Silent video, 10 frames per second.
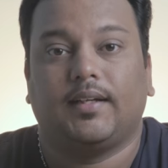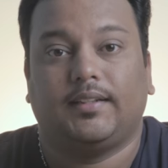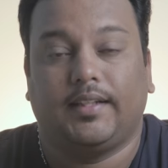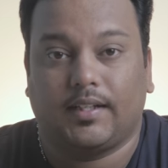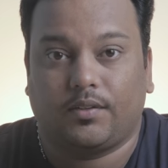
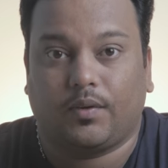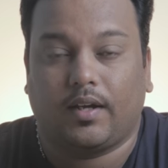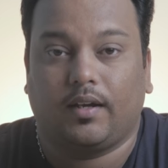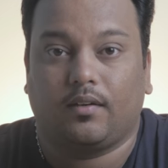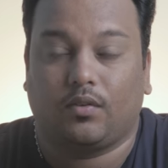G H
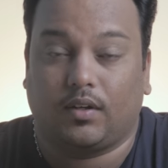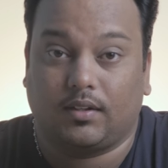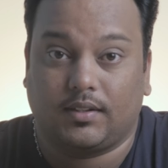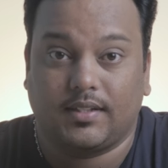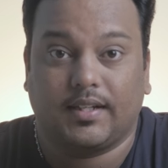five,
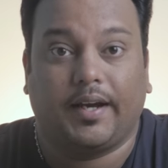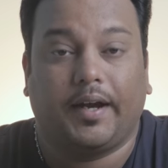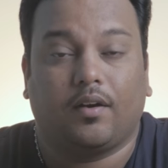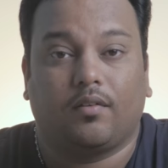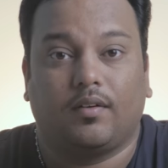uh, since the
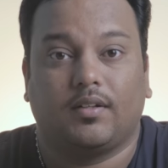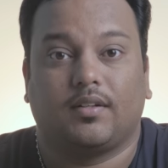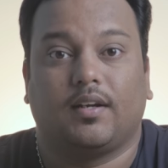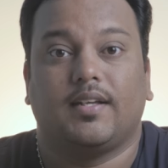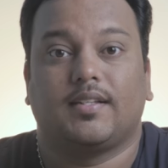date of
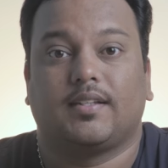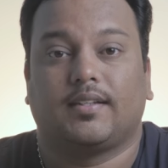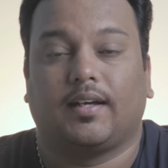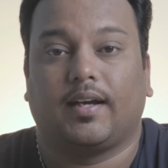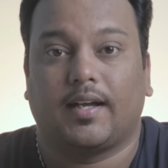its
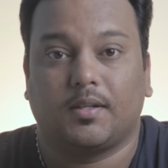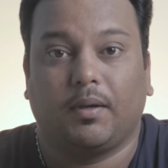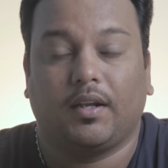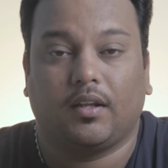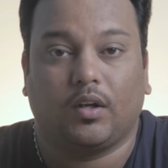release, uh, has
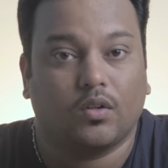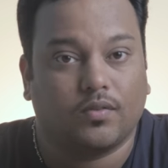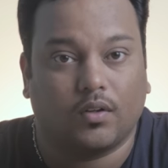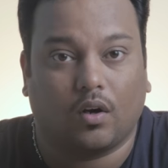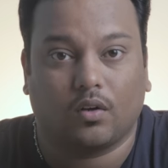been in the news
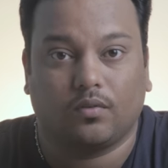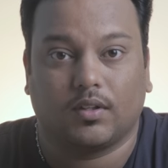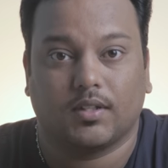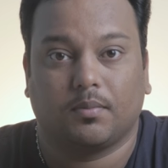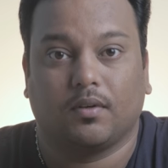for the
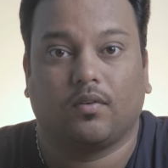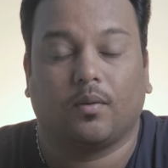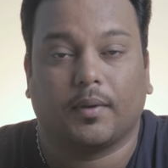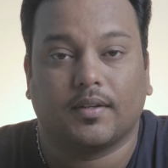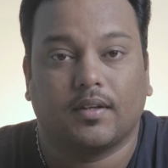autofocus
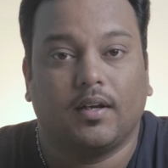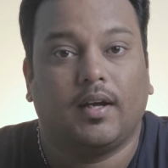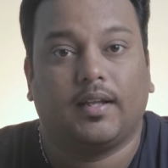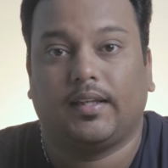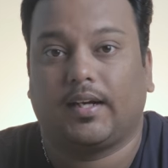performance.
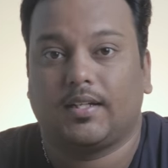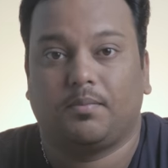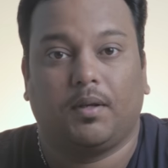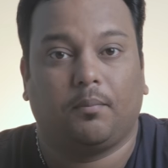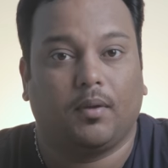There has
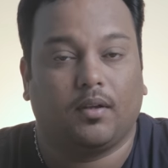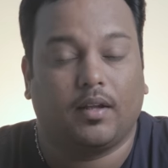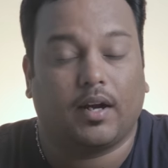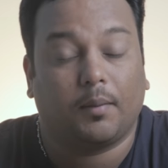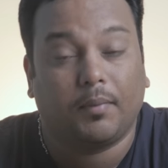been
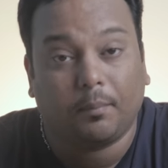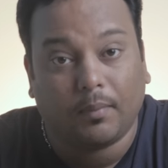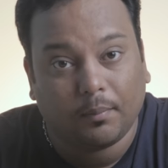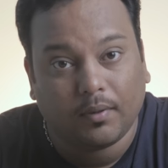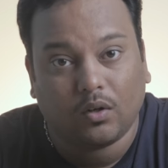there have been
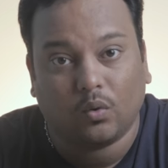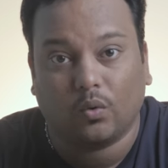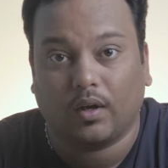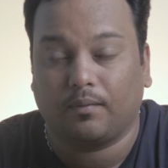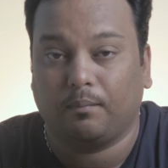people
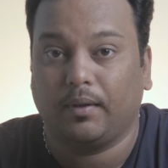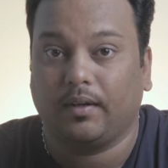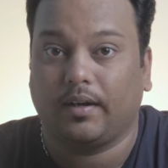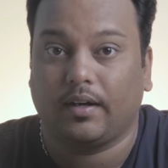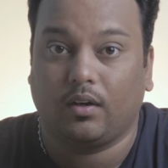who have
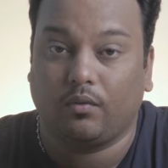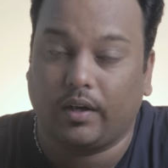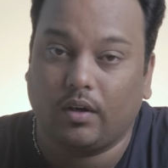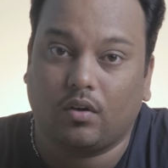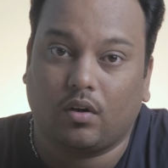been getting
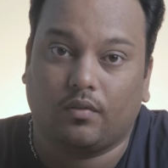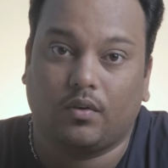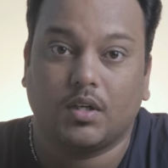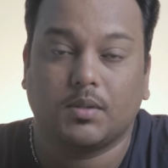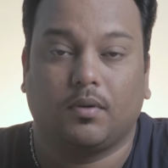very good
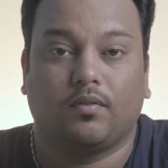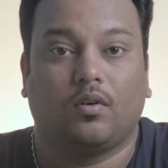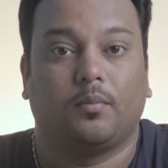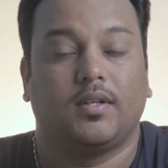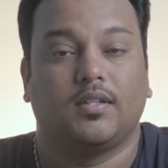autofocus
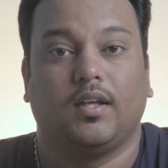performance.